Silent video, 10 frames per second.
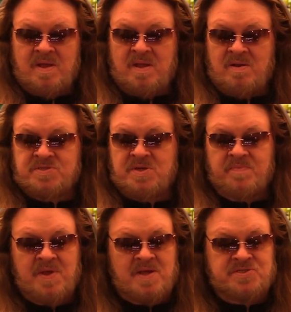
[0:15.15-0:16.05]
You know,
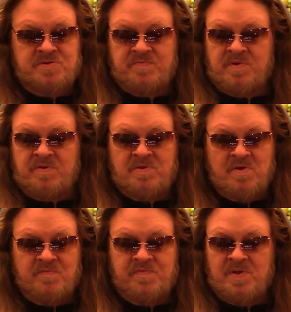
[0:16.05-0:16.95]
sometimes you, you
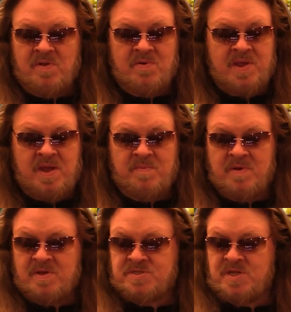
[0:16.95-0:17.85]
don't feel okay
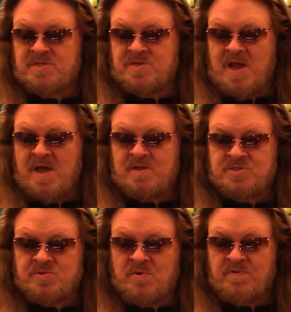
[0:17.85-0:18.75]
because things are out
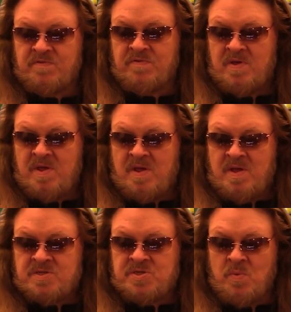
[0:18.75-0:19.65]
of sorts.
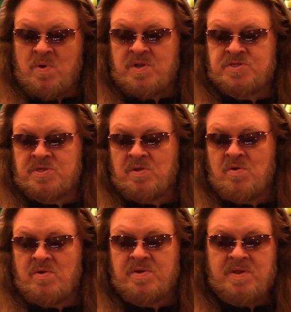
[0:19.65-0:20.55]
So what is the
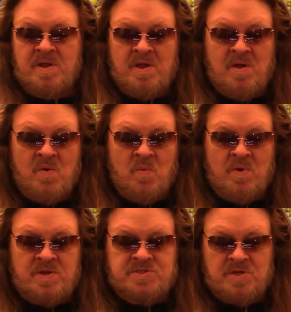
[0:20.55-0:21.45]
Lord?
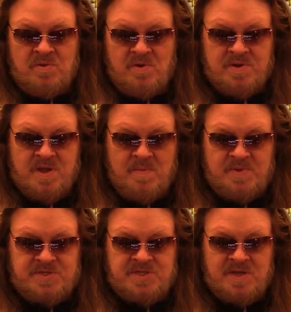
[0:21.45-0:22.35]
What does the Lord
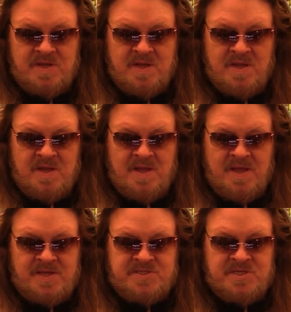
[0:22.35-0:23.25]
come and say?
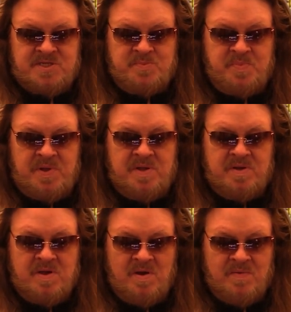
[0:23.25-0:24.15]
He says, be
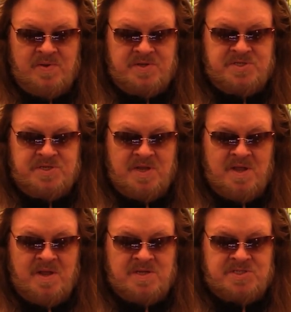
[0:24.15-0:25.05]
encouraged
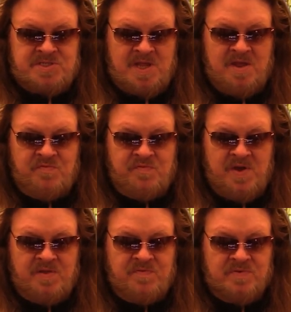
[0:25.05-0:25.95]
Stay
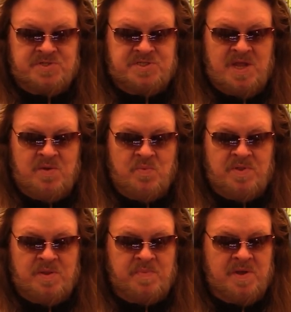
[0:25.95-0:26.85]
faithful, stay
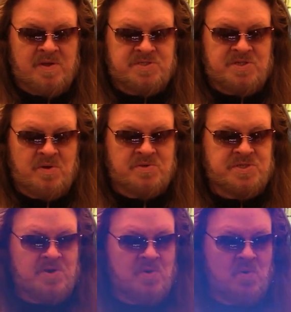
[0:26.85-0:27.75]
with it, because those
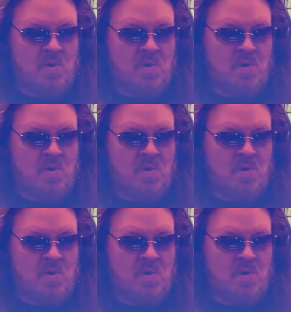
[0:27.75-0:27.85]
that are who